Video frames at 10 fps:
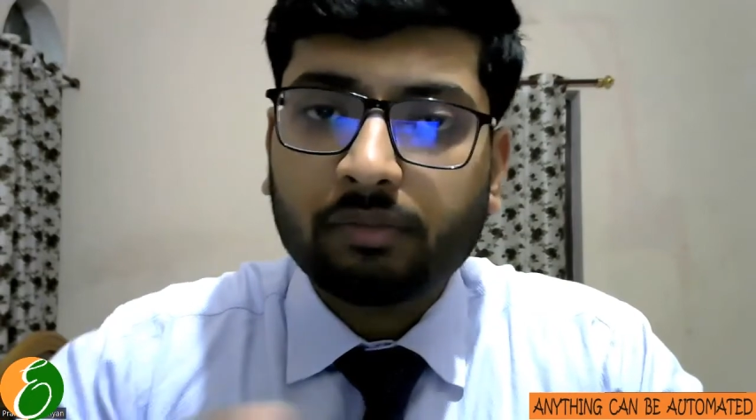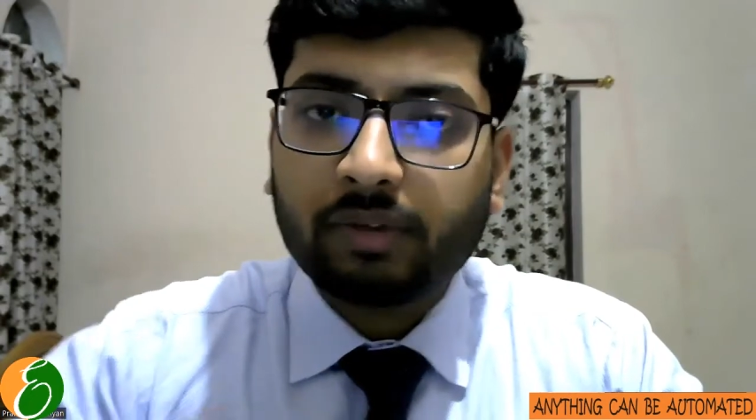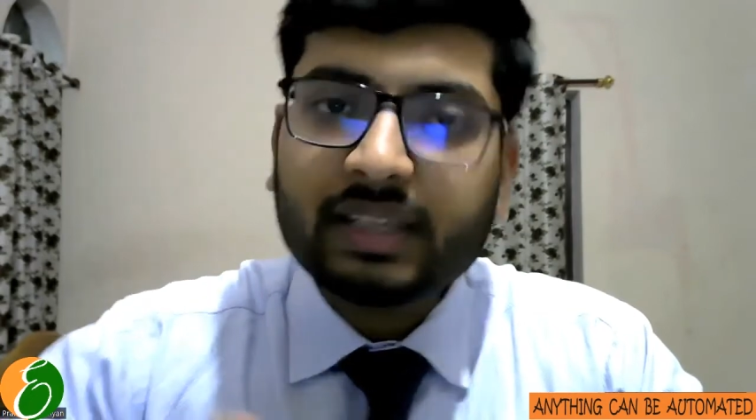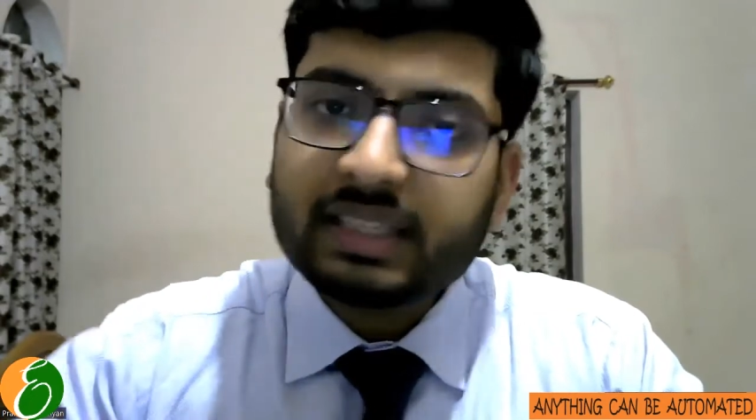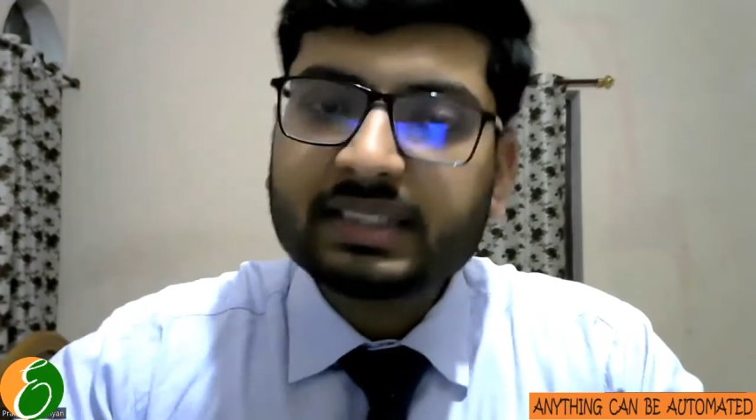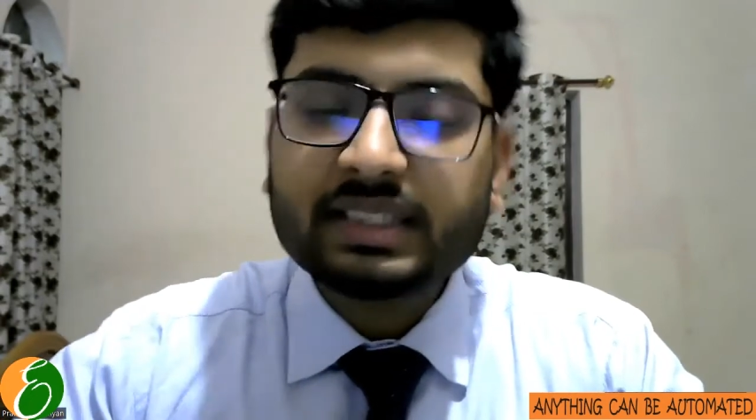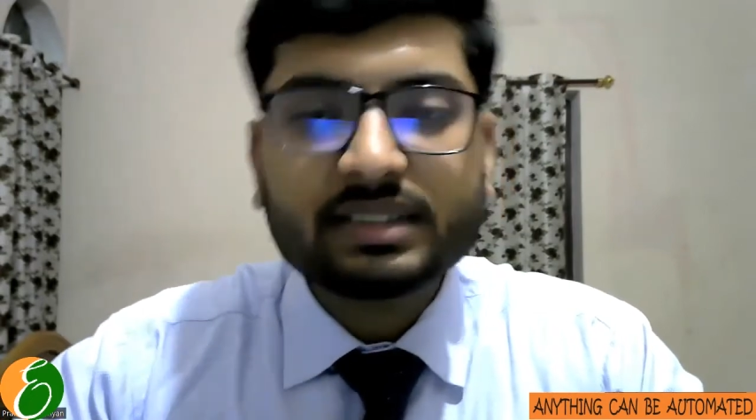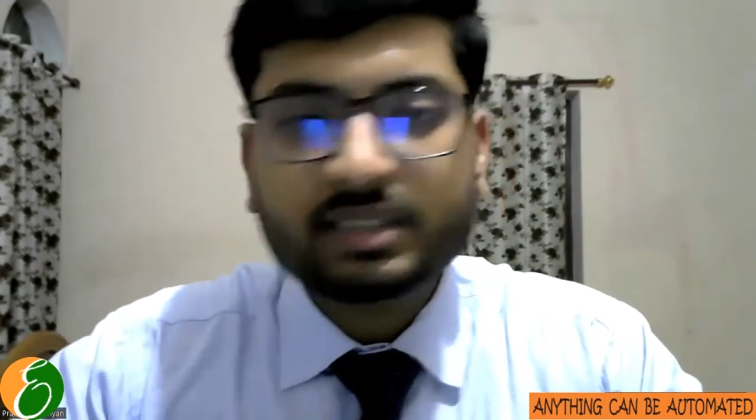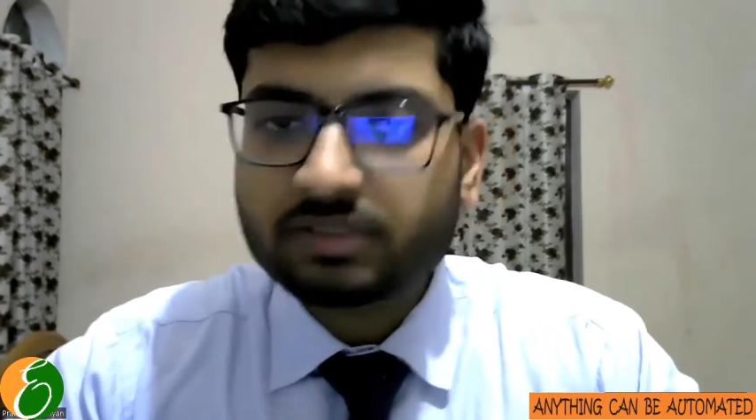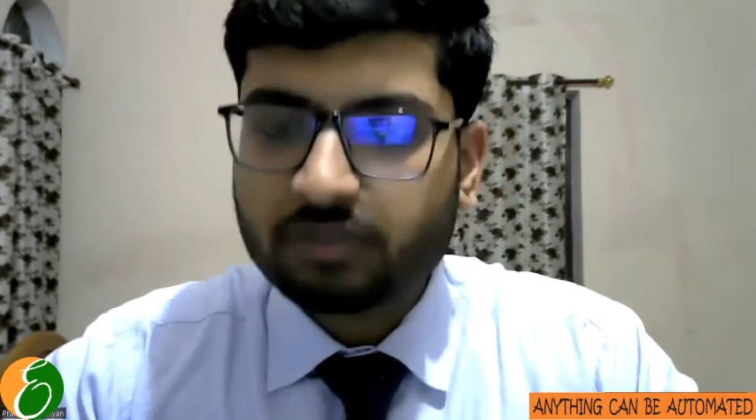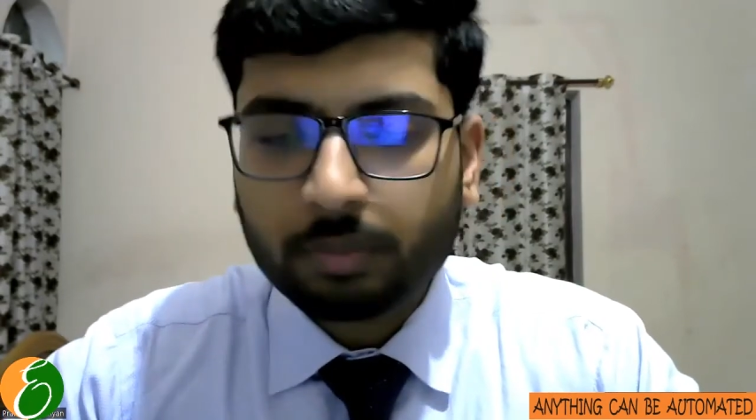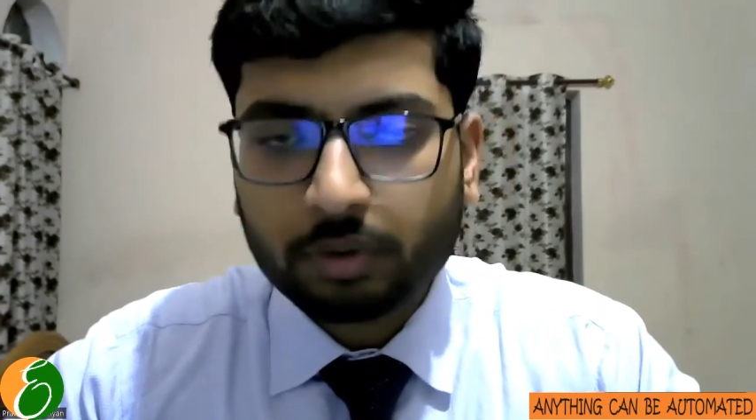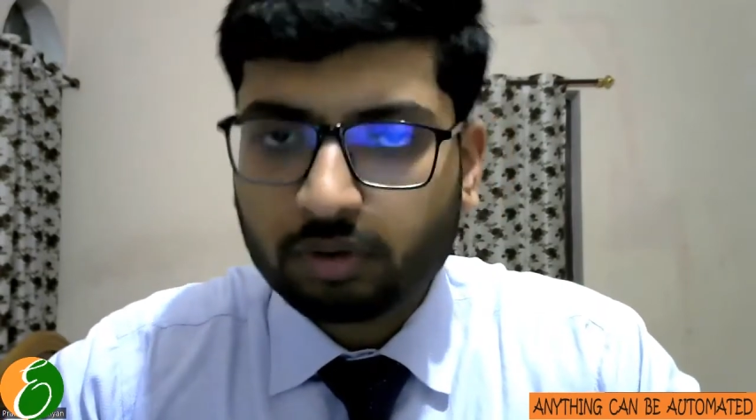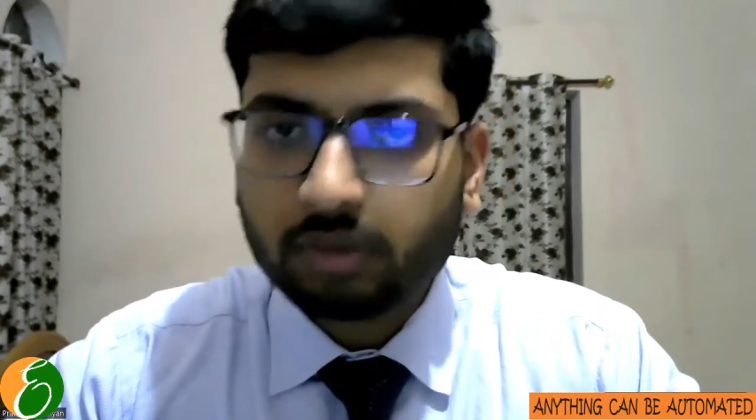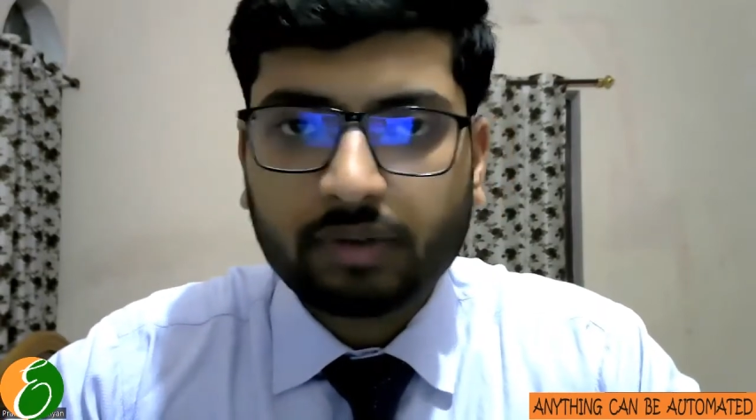very easily search for a
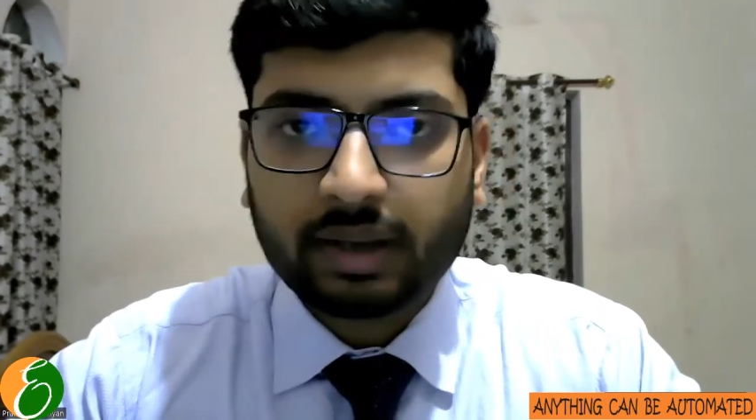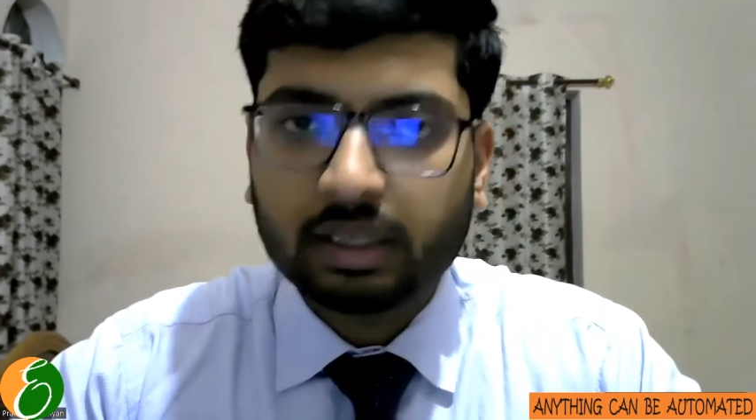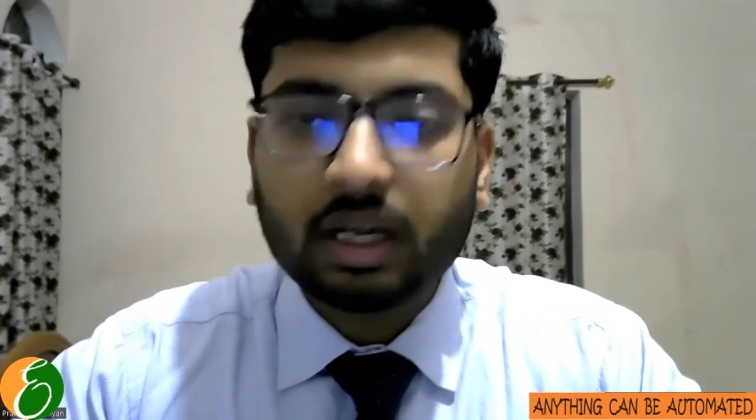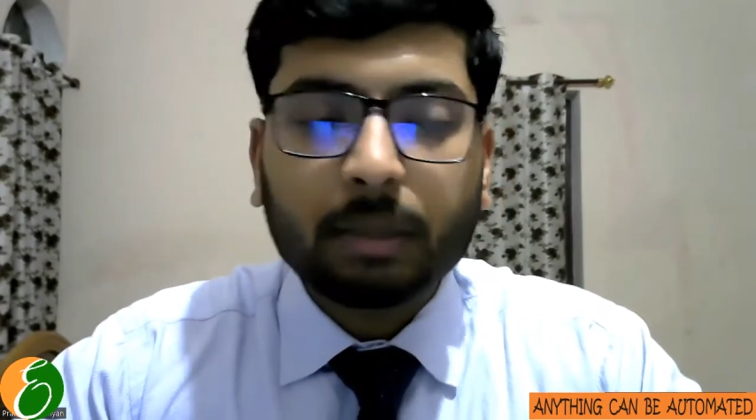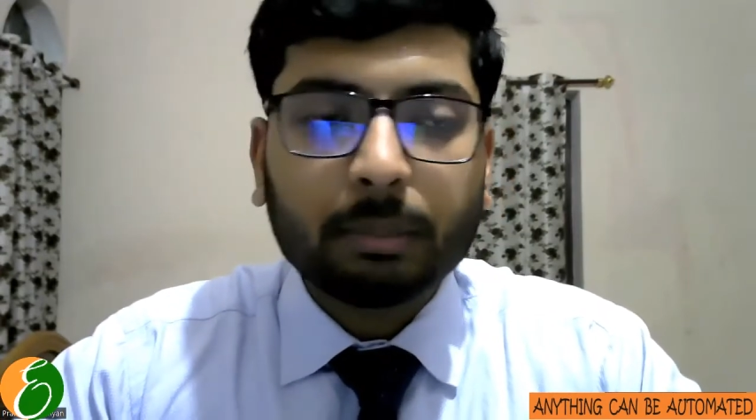particular file